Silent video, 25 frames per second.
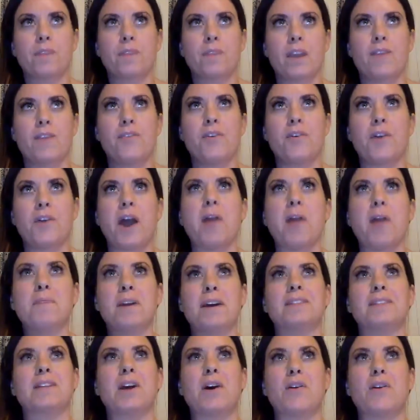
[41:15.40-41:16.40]
if you come
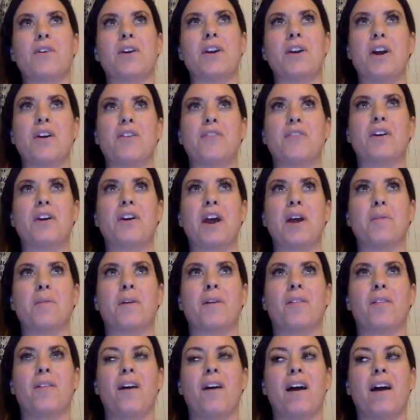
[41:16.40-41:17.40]
to us over and over and
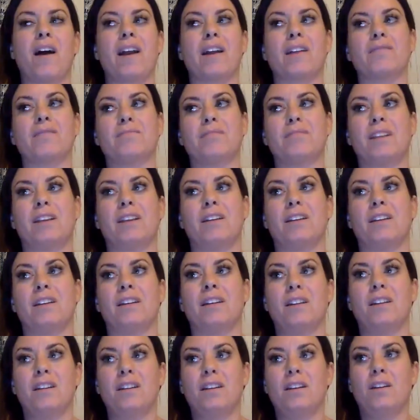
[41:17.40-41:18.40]
we're like,
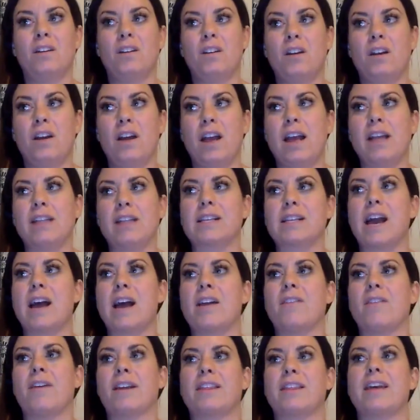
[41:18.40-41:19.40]
eh, it's
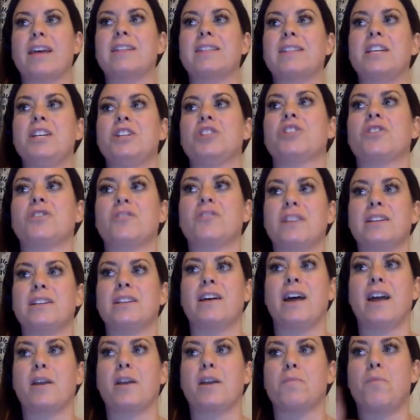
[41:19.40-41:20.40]
kind of like that teacher that
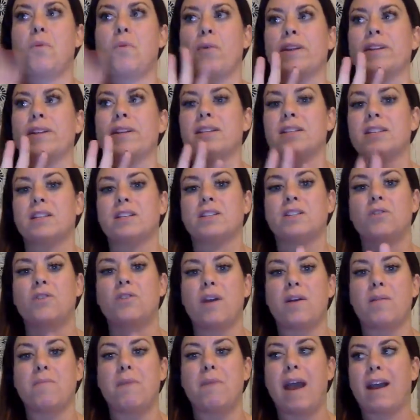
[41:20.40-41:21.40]
like points the
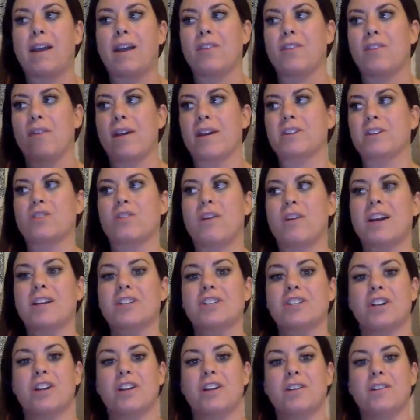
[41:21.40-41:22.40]
student back in the right
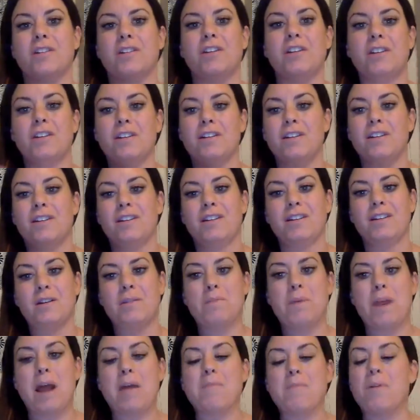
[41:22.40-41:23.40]
direction,
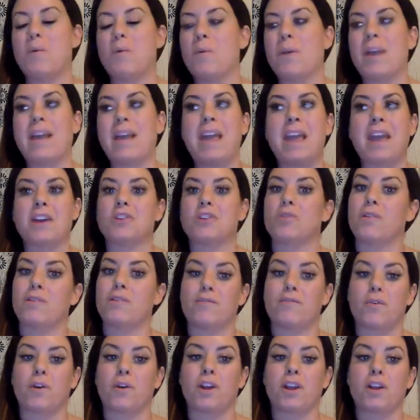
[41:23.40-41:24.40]
but I'm not, we can't do
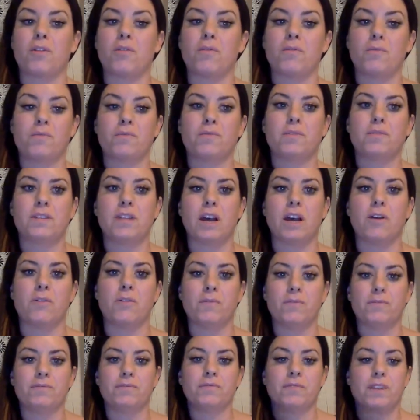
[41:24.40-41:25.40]
it for you.
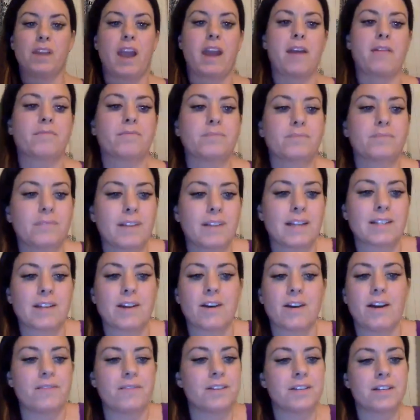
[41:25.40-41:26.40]
So, okay, that's
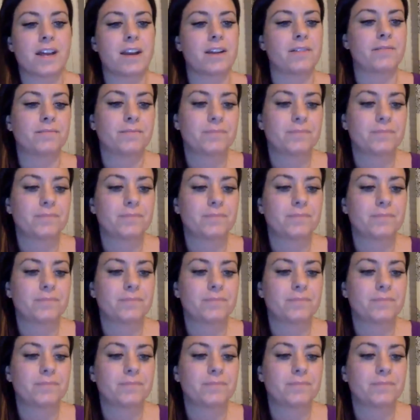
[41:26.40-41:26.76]
all I have to say.